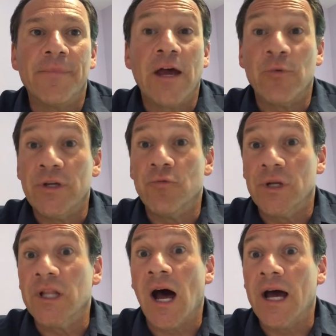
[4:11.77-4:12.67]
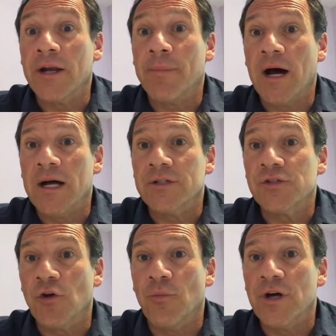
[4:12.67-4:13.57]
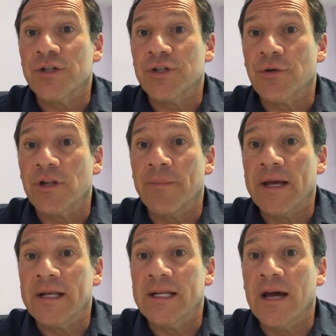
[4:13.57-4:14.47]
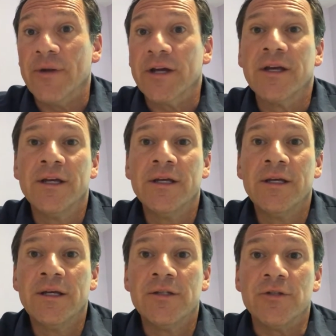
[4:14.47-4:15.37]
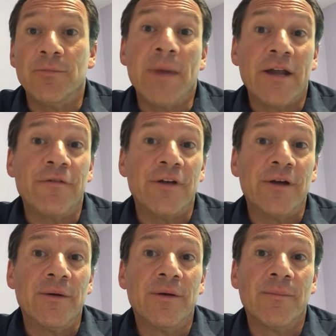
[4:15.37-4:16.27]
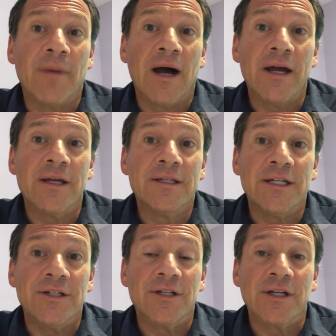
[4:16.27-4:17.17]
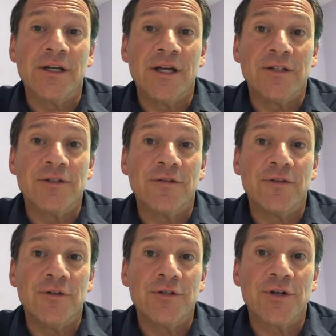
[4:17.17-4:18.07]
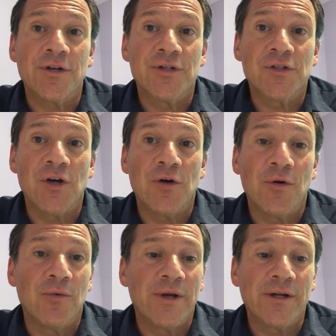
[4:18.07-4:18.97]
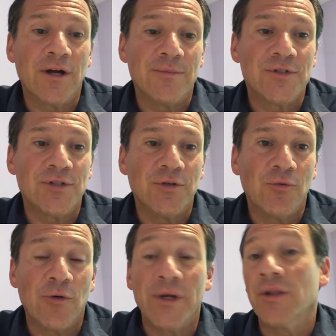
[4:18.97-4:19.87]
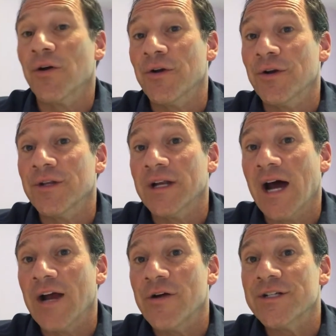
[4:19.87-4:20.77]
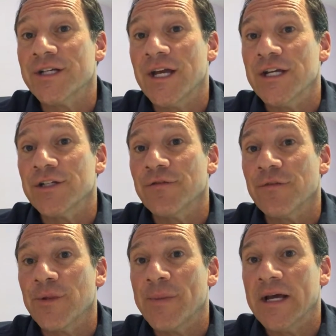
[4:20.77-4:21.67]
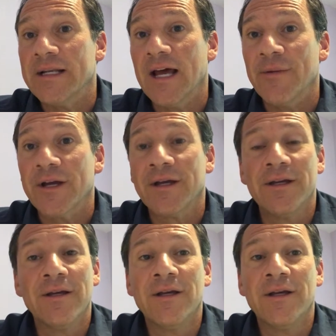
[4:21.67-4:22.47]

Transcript: that we relied upon so much during the pandemic to benefit my teaching into the future. So when it comes to what we learned in higher education from the pandemic,